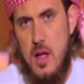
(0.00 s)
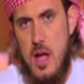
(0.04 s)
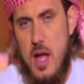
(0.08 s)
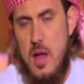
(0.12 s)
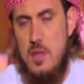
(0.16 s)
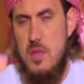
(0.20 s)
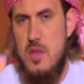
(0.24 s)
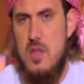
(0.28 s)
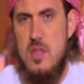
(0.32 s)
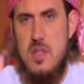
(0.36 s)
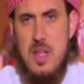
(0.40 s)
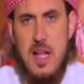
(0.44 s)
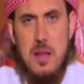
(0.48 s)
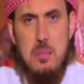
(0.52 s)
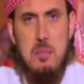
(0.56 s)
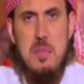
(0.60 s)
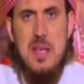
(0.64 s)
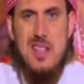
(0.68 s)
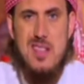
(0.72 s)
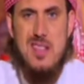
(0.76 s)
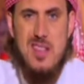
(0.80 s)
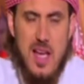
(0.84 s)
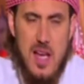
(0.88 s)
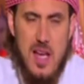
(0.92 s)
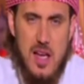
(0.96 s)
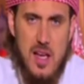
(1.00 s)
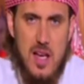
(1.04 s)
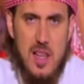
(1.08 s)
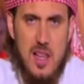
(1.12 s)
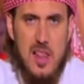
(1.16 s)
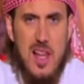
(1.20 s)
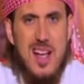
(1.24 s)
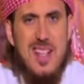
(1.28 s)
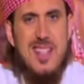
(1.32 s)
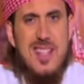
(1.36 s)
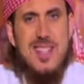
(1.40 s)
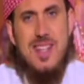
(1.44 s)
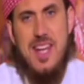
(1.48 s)
And this is not me saying it,
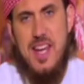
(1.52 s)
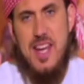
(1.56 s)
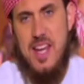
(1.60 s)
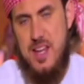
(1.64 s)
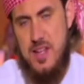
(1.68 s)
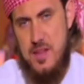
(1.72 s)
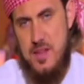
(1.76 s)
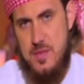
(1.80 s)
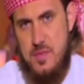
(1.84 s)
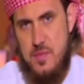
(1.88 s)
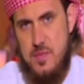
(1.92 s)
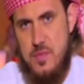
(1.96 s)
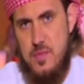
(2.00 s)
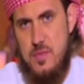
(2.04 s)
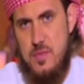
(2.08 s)
Allah is saying it.